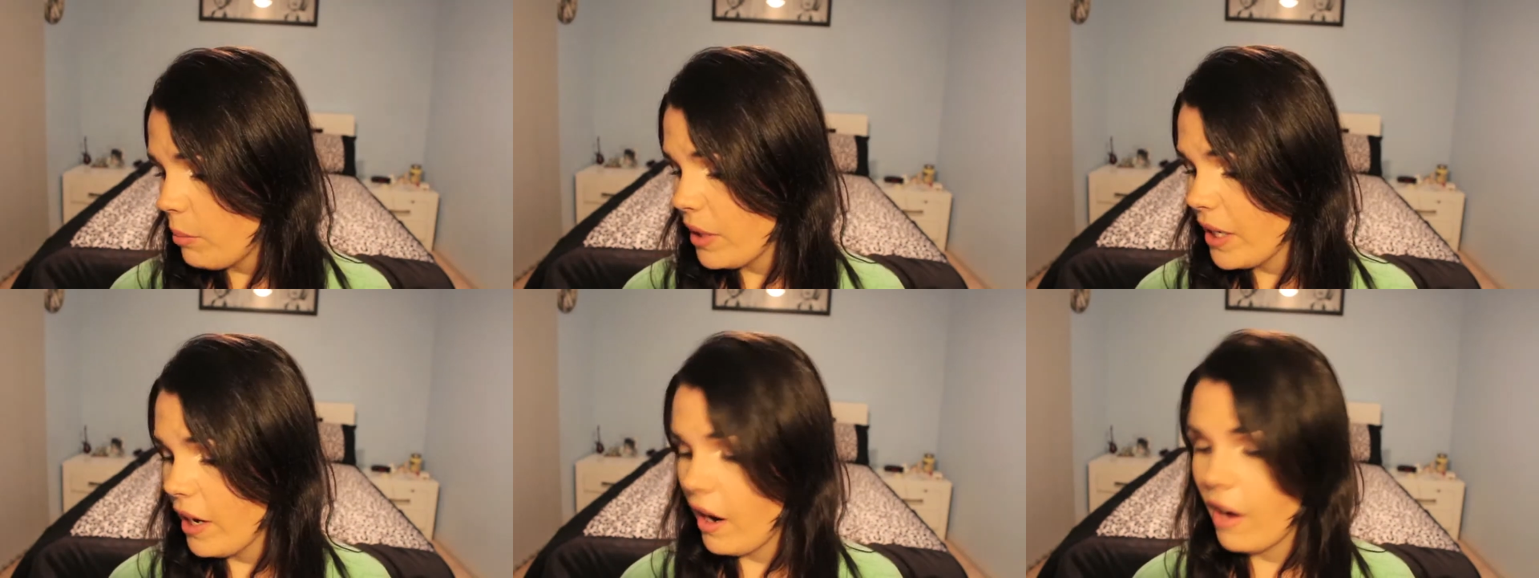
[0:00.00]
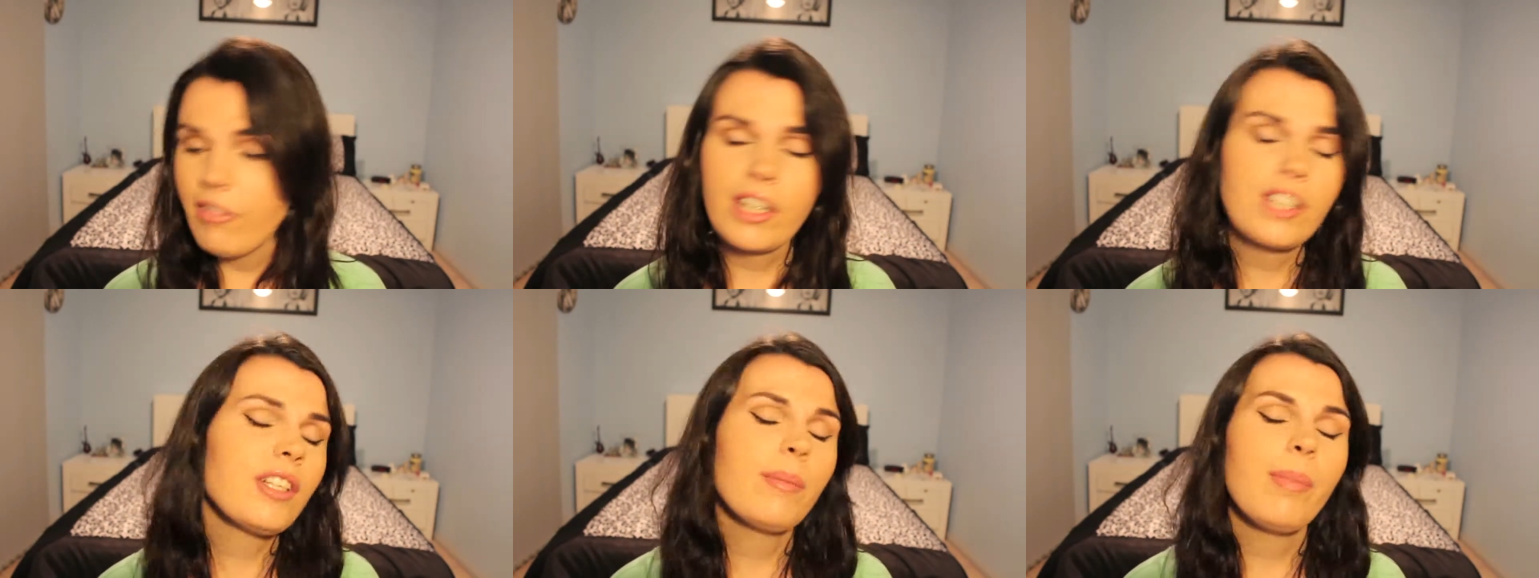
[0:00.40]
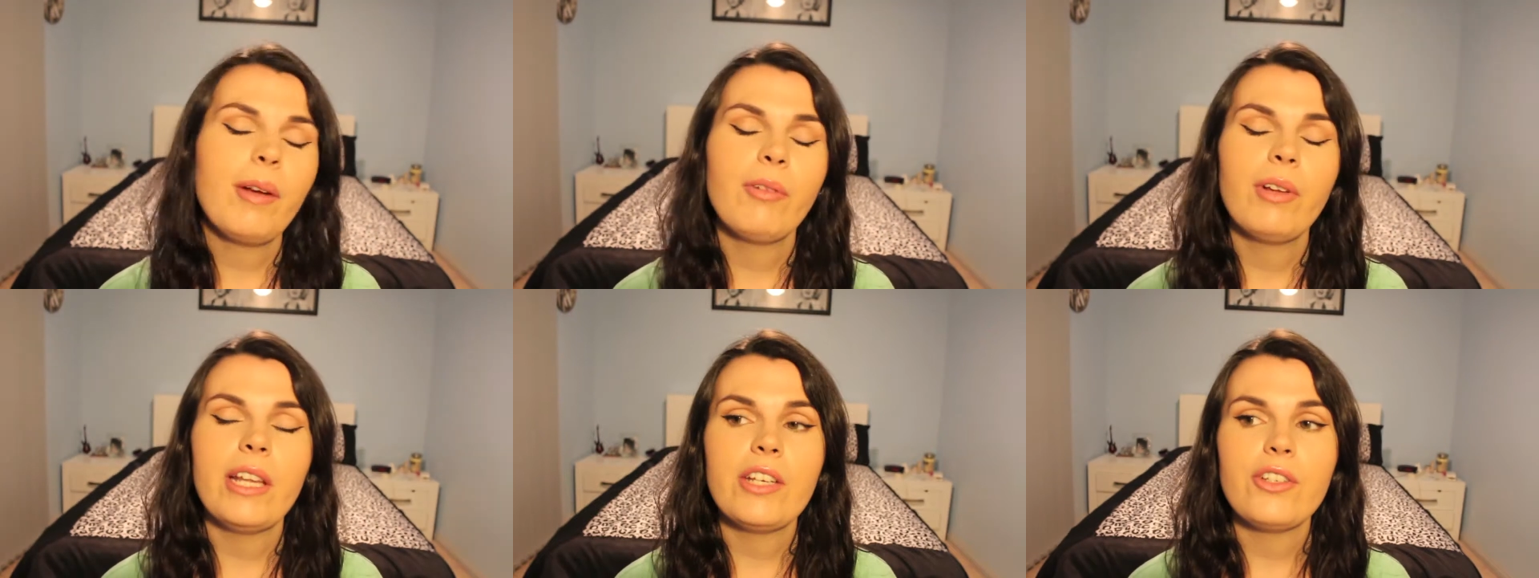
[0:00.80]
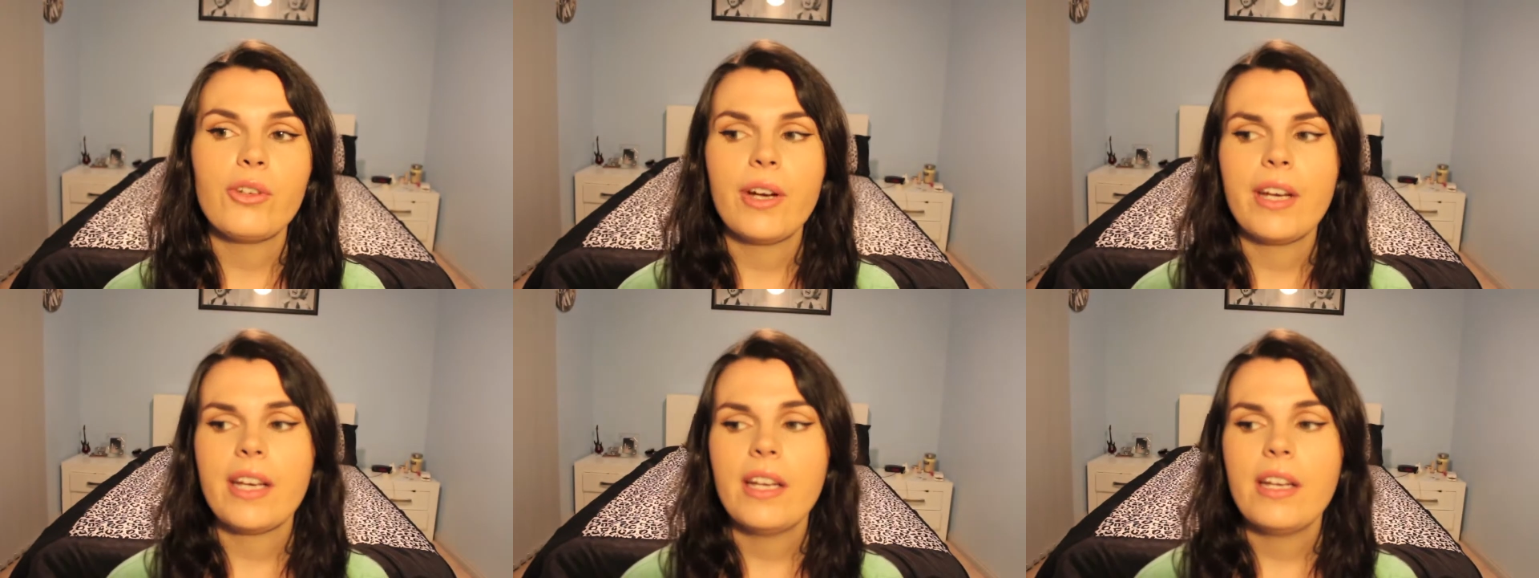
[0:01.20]
But yeah, I've actually been really
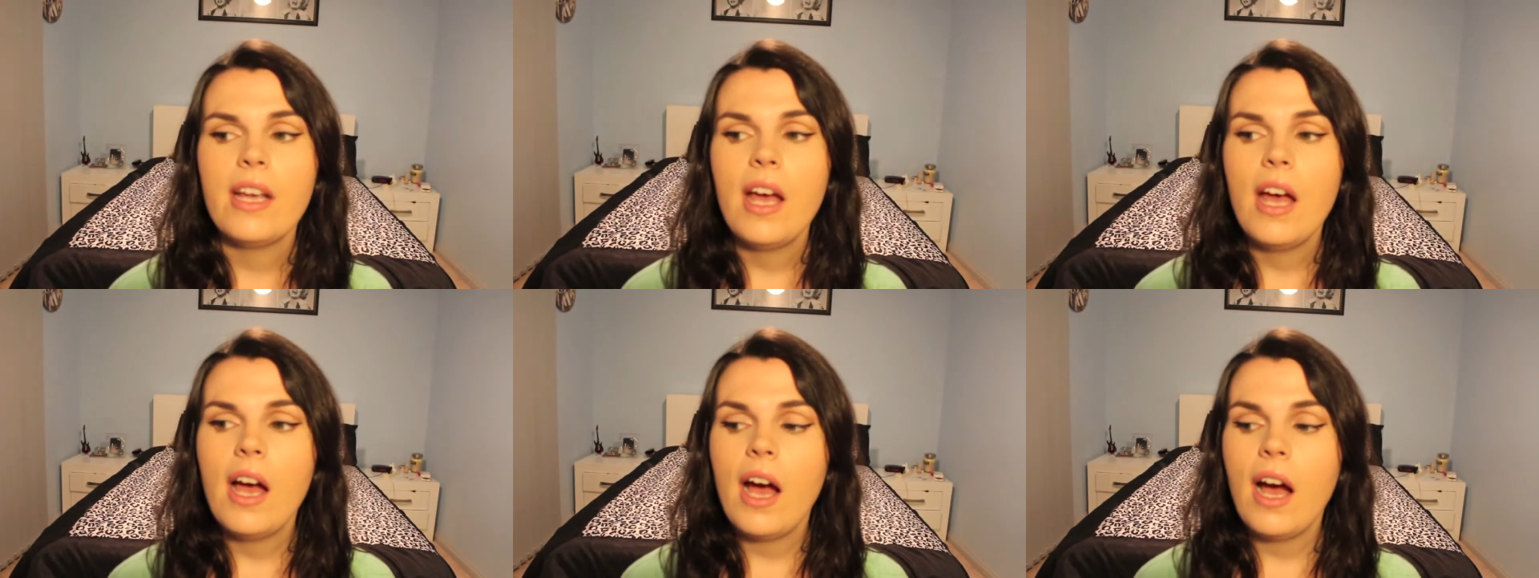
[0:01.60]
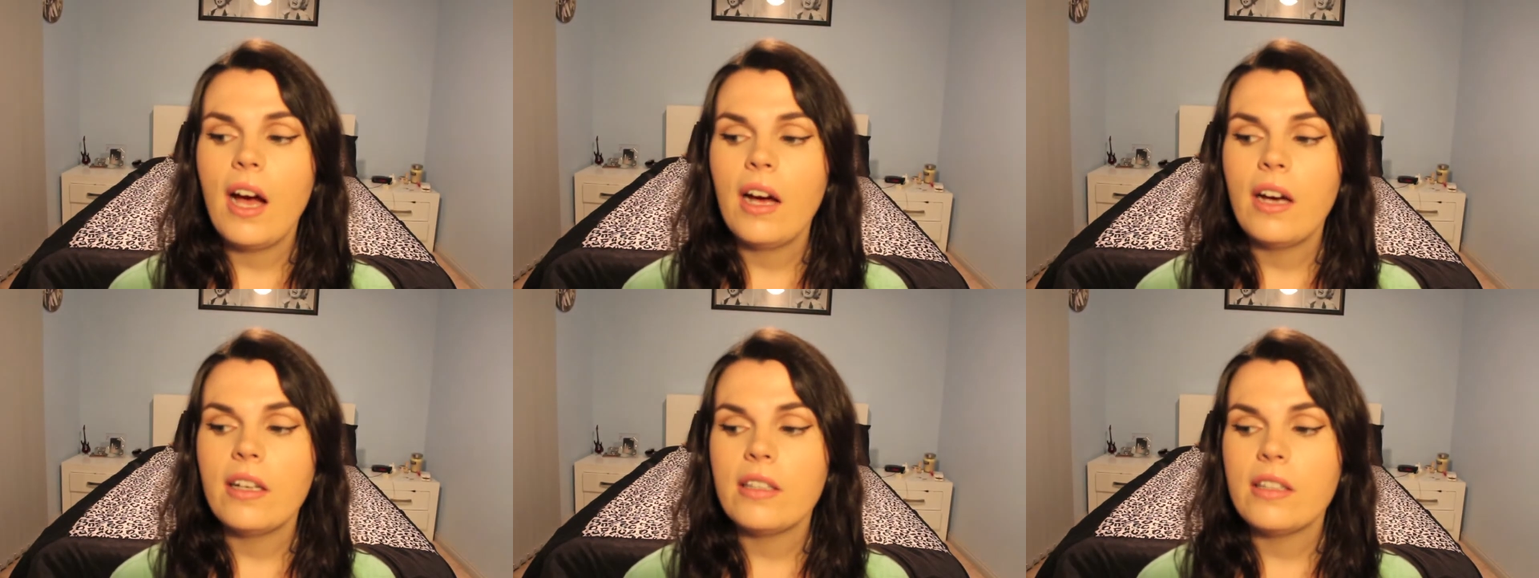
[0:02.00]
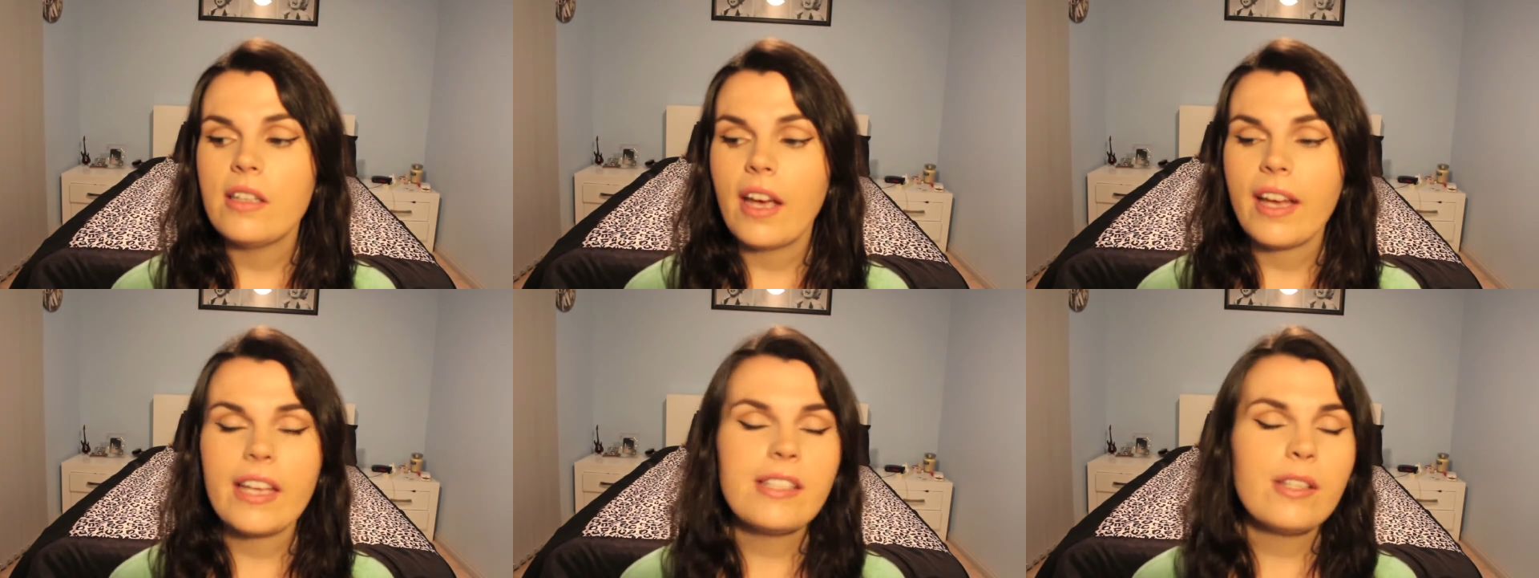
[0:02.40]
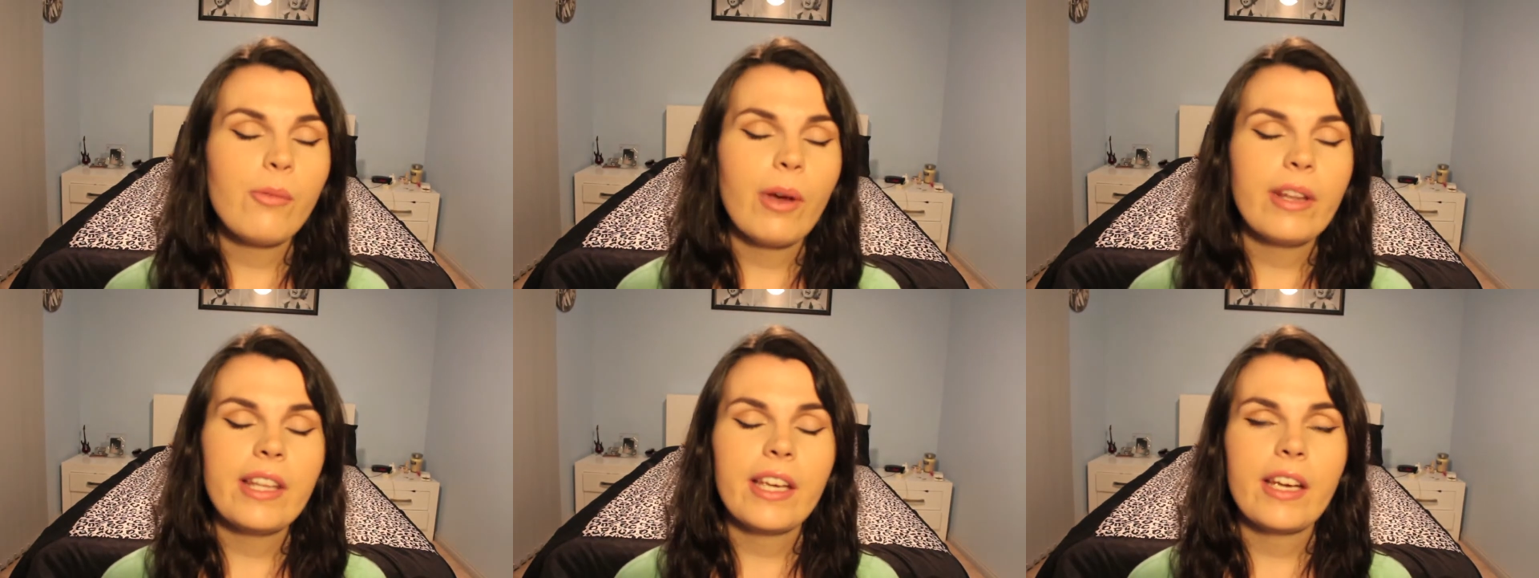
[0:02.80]
enjoying it. I guess the
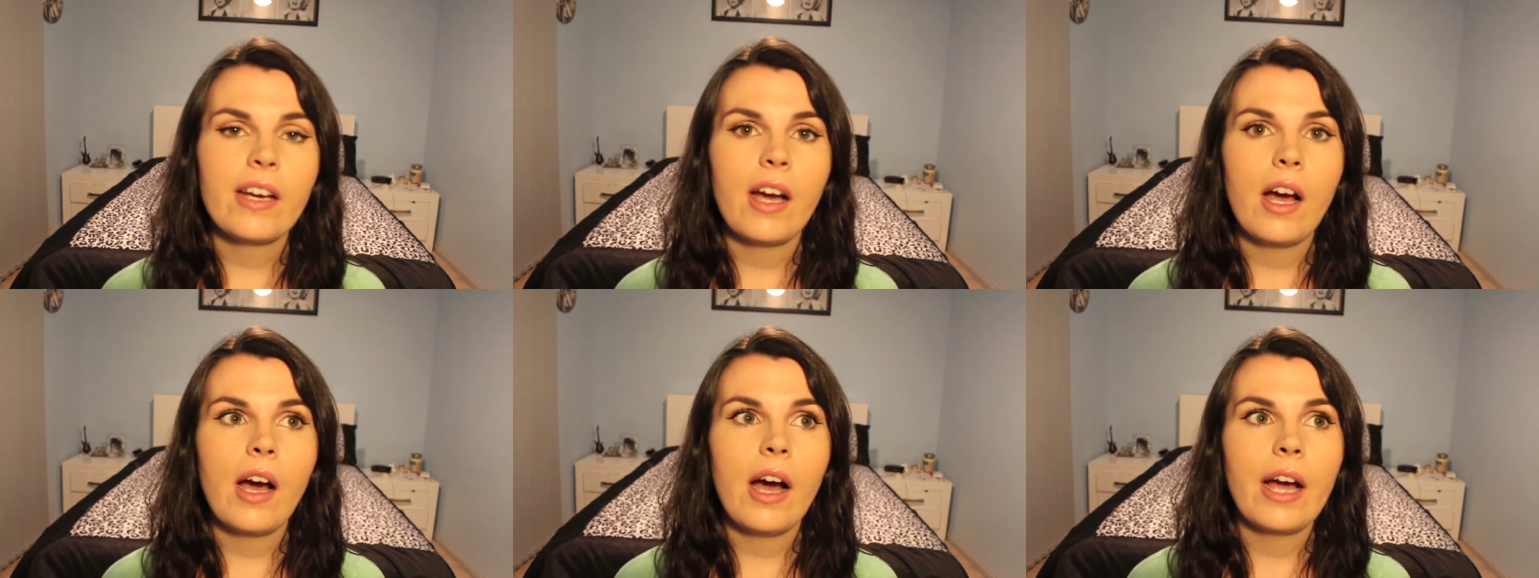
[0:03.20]
one thing